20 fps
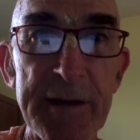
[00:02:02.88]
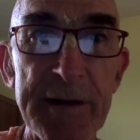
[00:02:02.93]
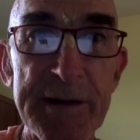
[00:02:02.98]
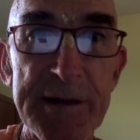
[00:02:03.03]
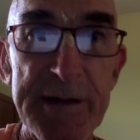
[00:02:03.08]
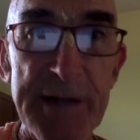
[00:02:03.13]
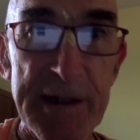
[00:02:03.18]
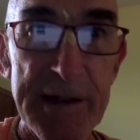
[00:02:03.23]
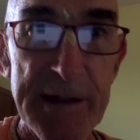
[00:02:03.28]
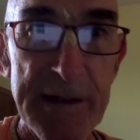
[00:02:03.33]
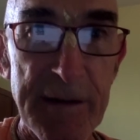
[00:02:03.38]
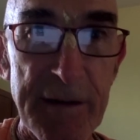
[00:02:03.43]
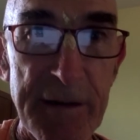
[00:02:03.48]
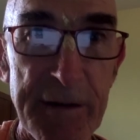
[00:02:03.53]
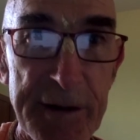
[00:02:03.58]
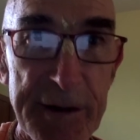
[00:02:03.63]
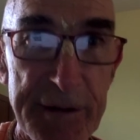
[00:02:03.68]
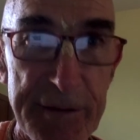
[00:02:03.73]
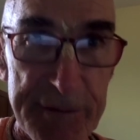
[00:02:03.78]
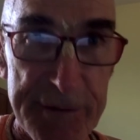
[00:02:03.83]
chanting
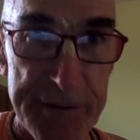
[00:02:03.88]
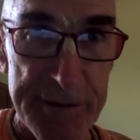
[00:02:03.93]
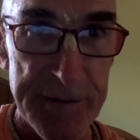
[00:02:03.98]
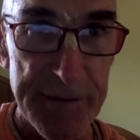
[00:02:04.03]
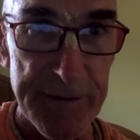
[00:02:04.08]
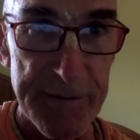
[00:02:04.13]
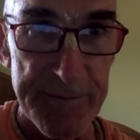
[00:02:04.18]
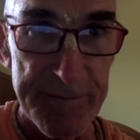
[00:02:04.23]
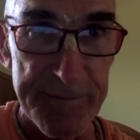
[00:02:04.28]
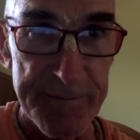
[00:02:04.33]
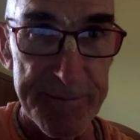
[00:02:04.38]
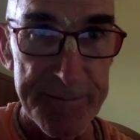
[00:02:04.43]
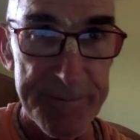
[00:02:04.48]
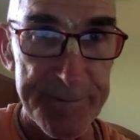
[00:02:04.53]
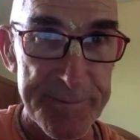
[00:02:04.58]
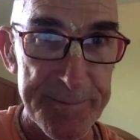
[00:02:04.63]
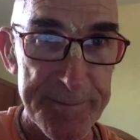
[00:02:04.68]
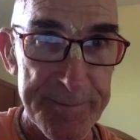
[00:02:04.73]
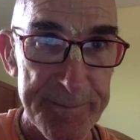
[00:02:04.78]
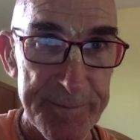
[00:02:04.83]
Hare Krishna.
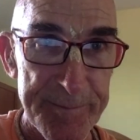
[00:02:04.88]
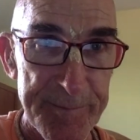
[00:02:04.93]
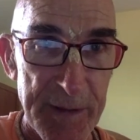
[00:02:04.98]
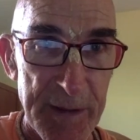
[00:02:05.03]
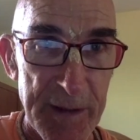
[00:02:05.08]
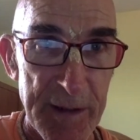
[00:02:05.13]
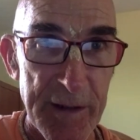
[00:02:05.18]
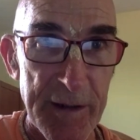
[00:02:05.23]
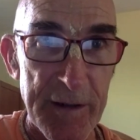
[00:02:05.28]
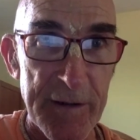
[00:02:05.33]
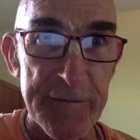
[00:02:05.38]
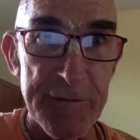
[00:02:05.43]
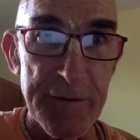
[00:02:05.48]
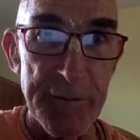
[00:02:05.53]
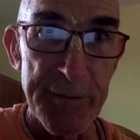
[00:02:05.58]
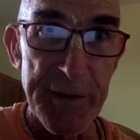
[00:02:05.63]
From